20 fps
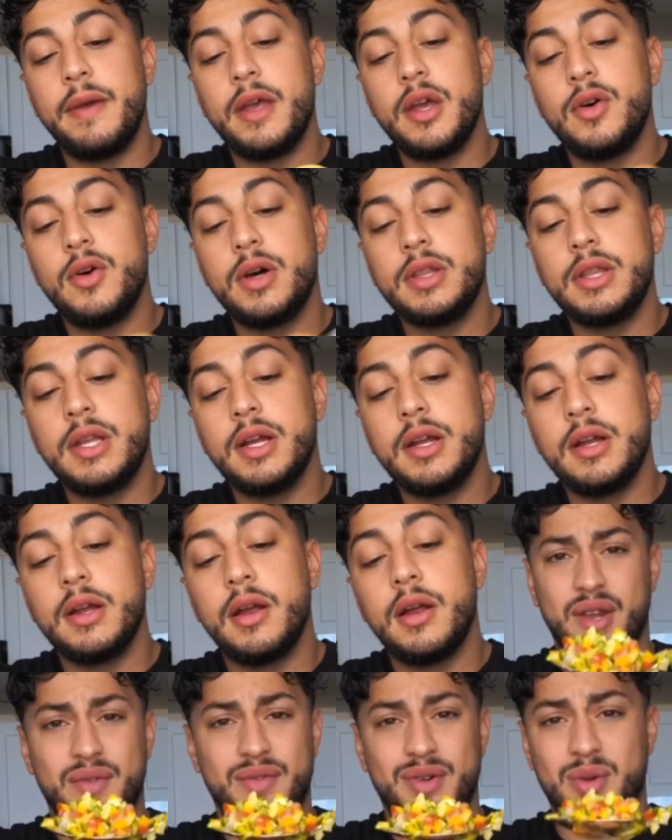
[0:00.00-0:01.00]
mayo on there. I
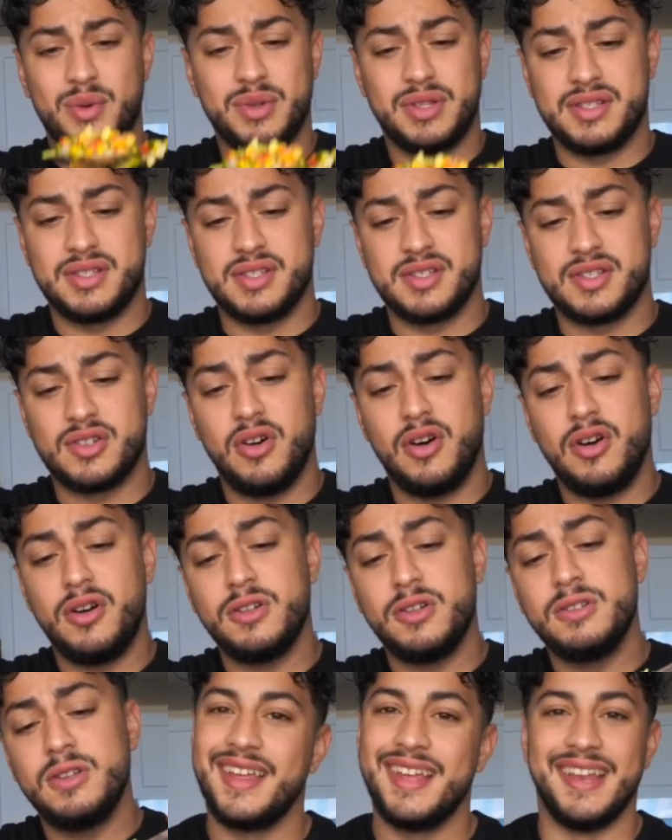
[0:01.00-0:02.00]
don't even know what this is
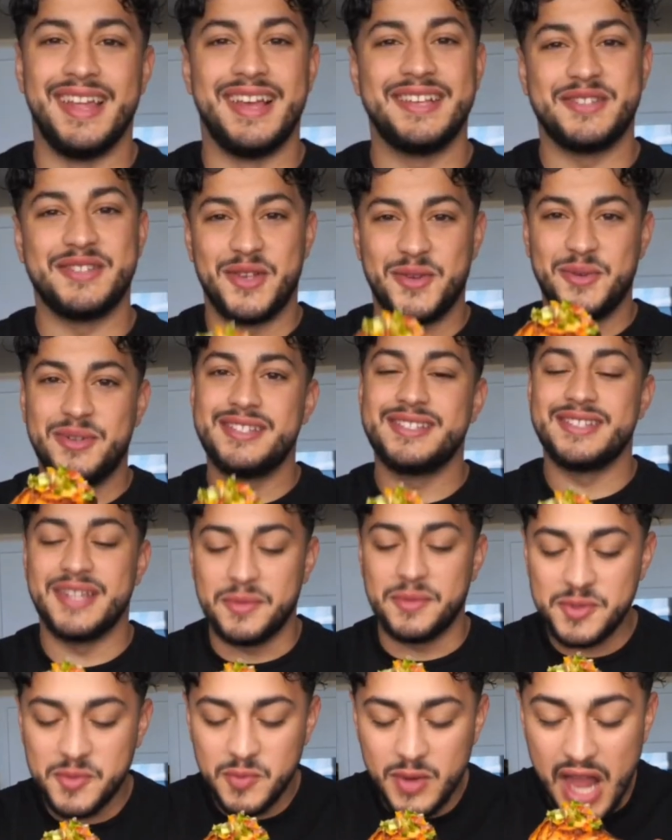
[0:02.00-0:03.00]
called. And as always,
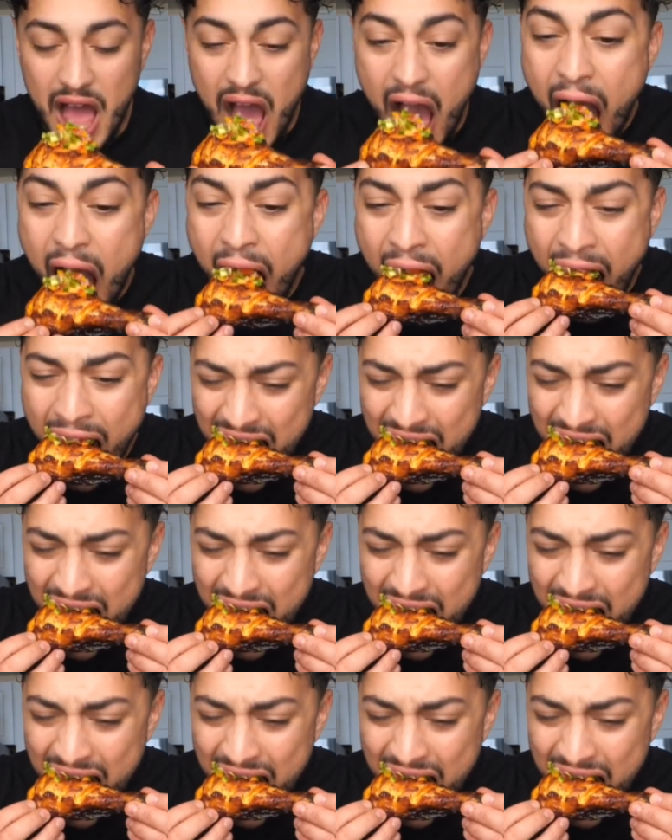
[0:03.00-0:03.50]
now bismillah.